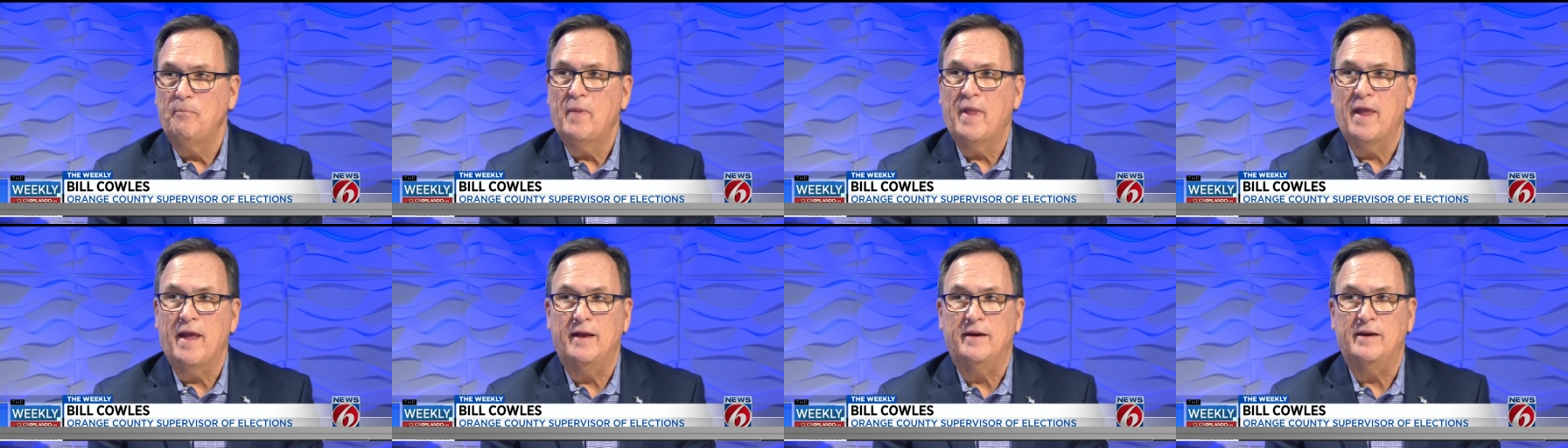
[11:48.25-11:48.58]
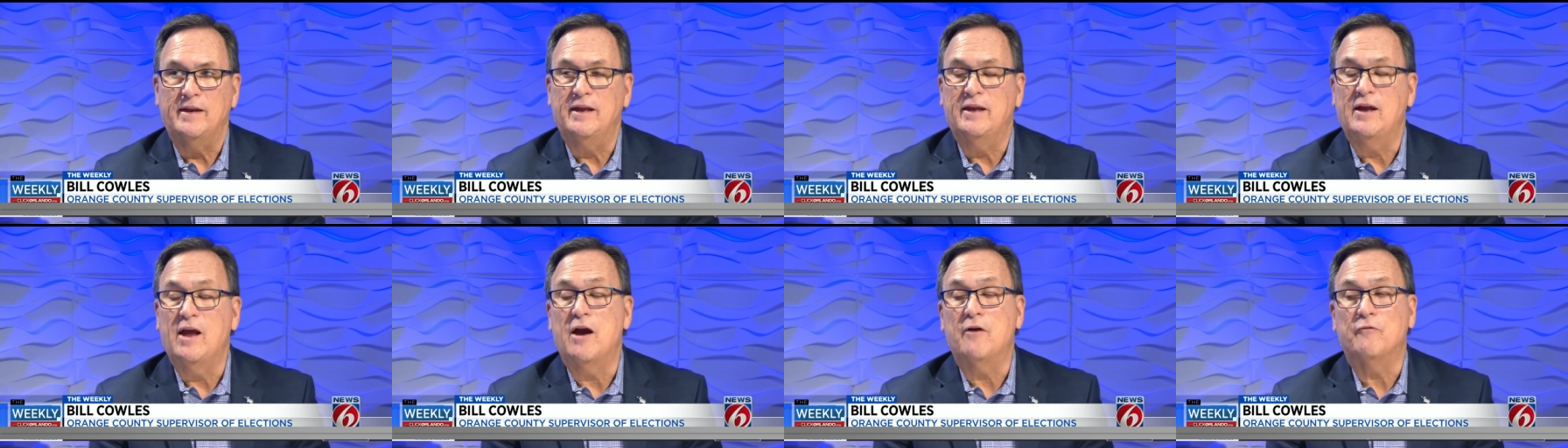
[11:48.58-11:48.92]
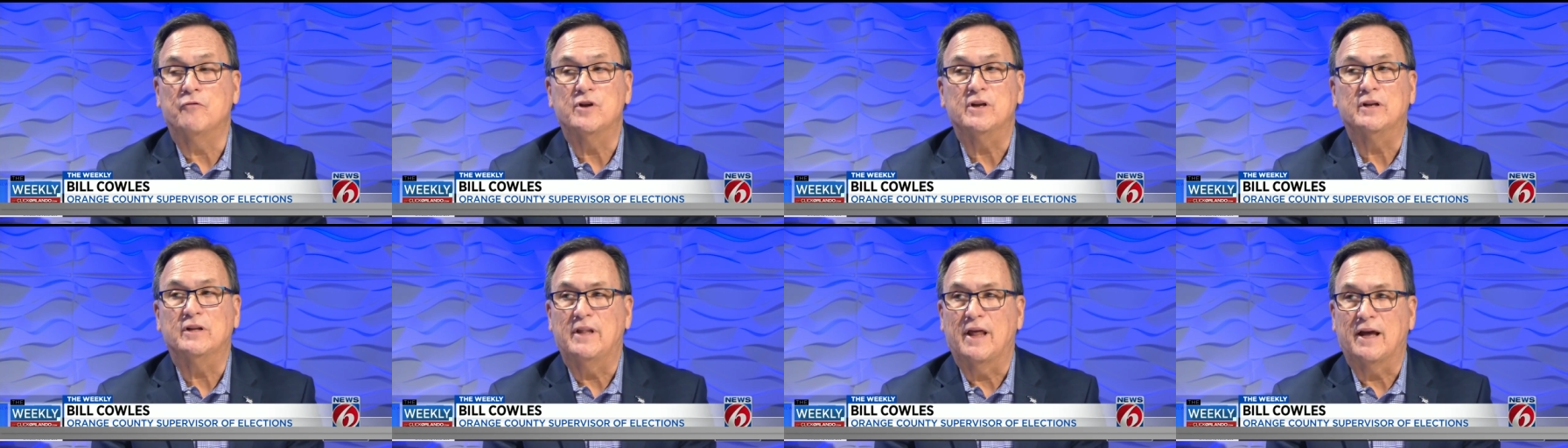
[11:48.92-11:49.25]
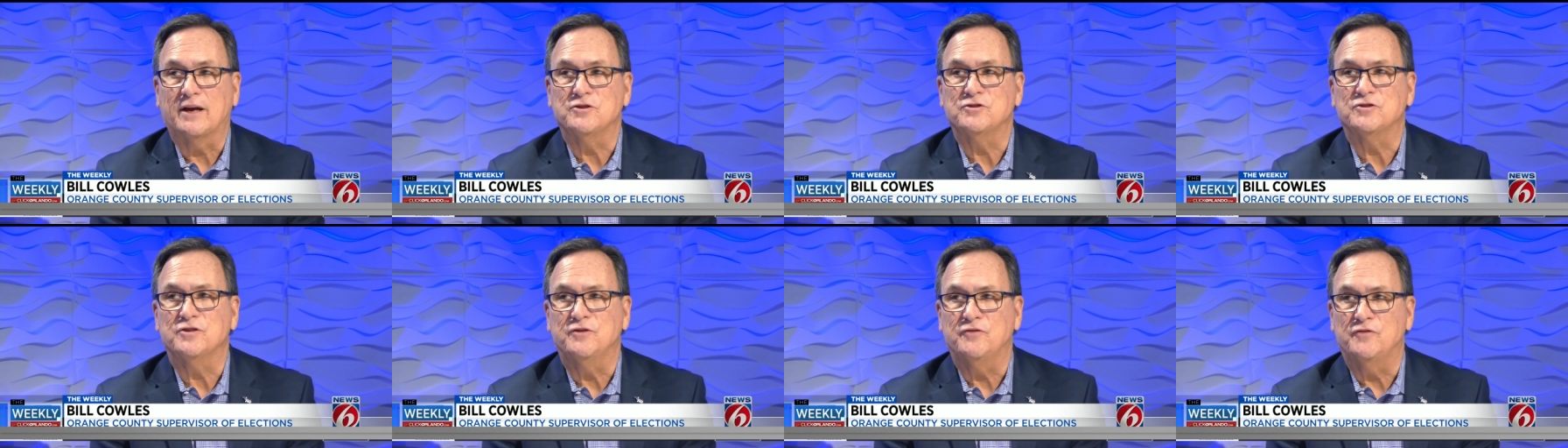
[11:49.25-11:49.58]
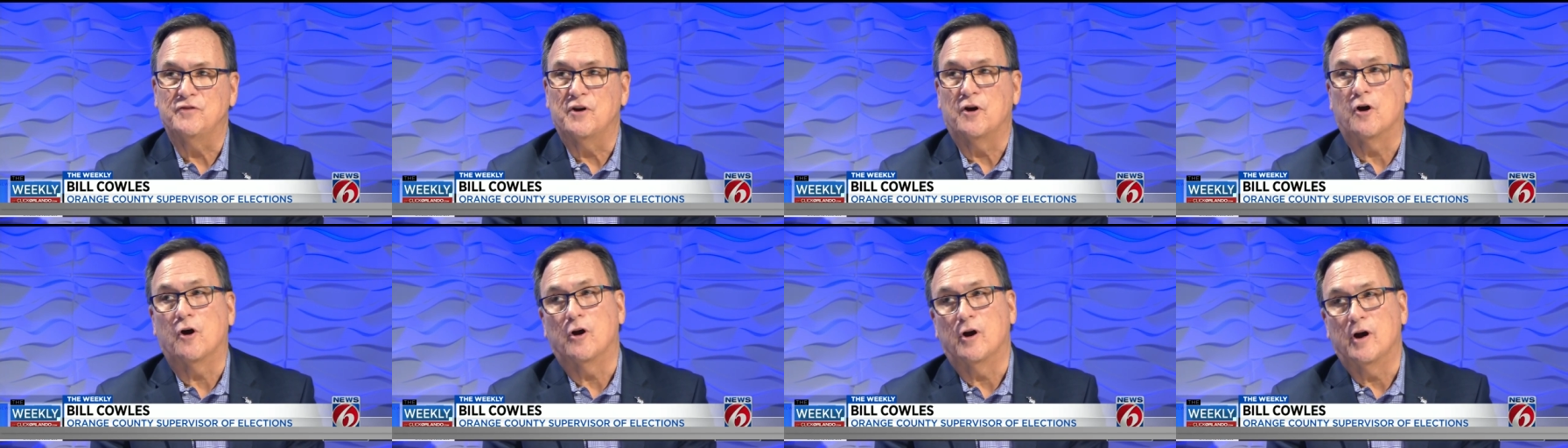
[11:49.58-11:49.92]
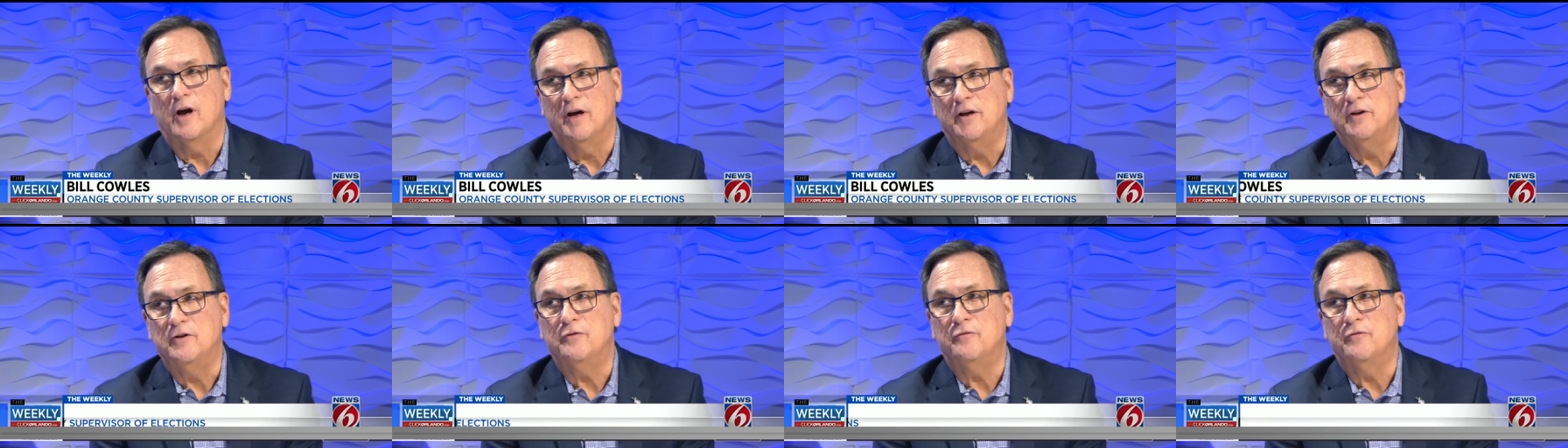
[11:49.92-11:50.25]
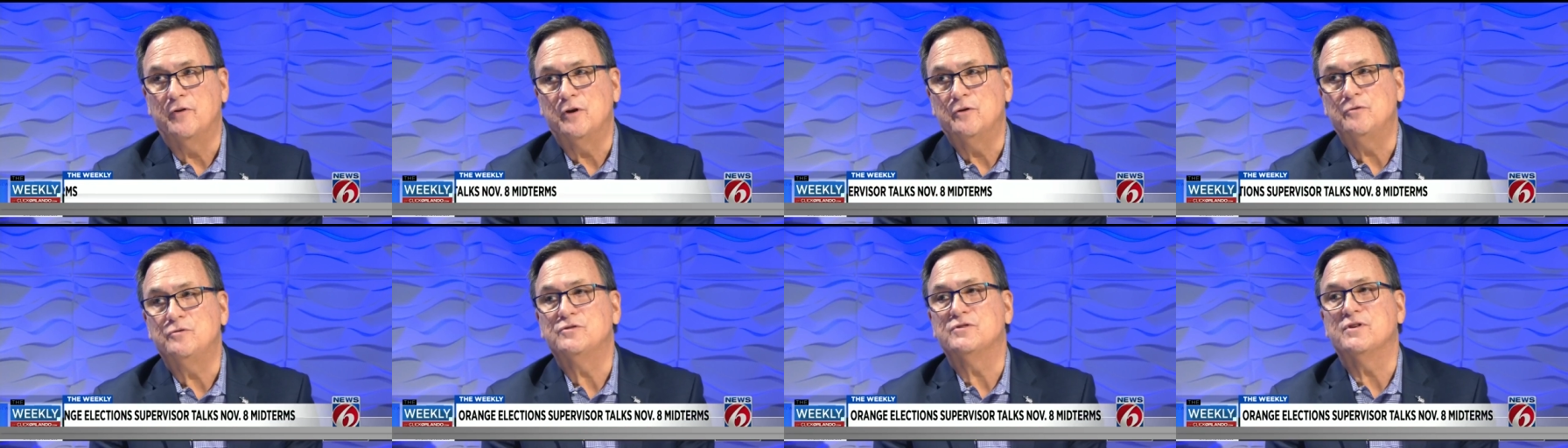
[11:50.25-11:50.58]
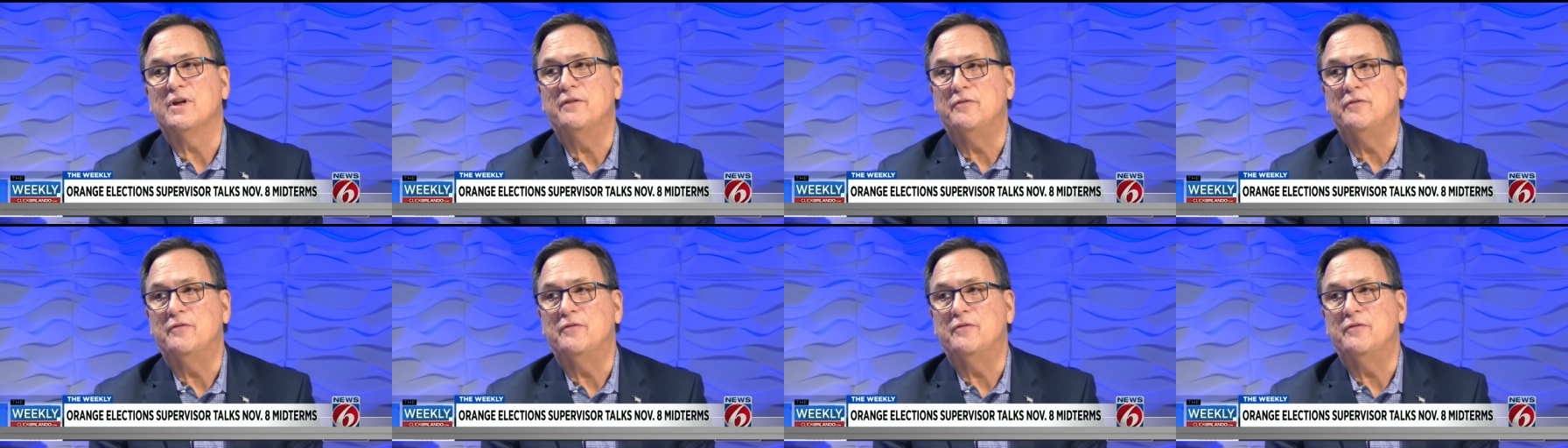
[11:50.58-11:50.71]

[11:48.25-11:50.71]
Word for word: And every election, there are undervotes